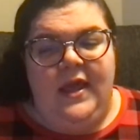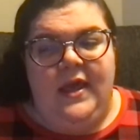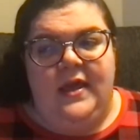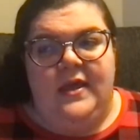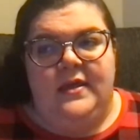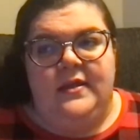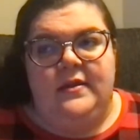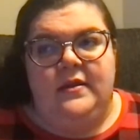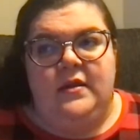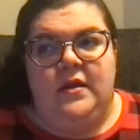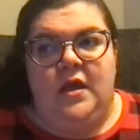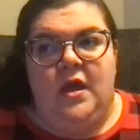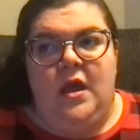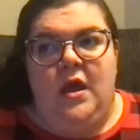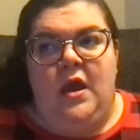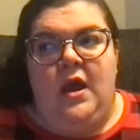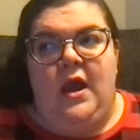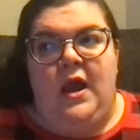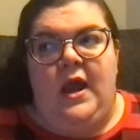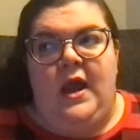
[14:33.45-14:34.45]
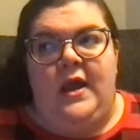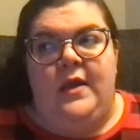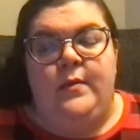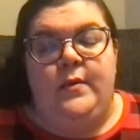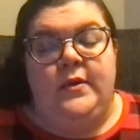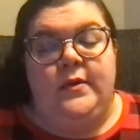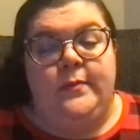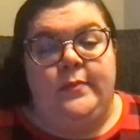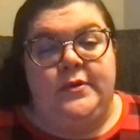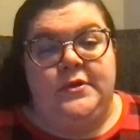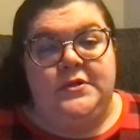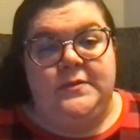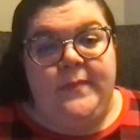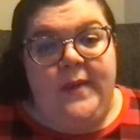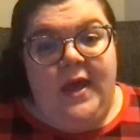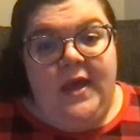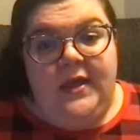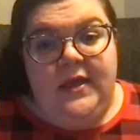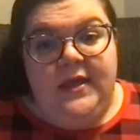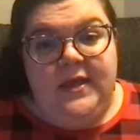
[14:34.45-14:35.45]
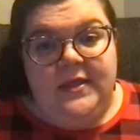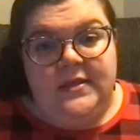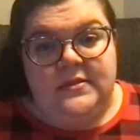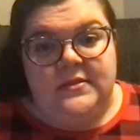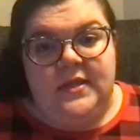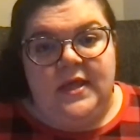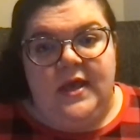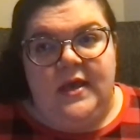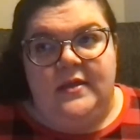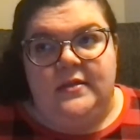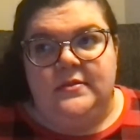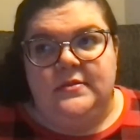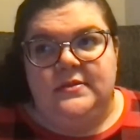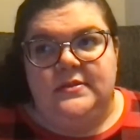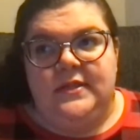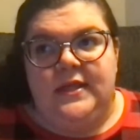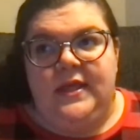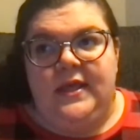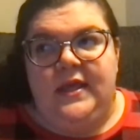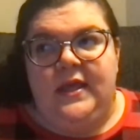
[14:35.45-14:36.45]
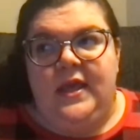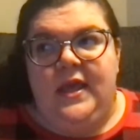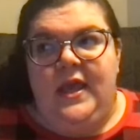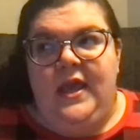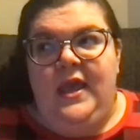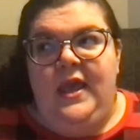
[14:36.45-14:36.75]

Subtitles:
And I want to push back against that and say,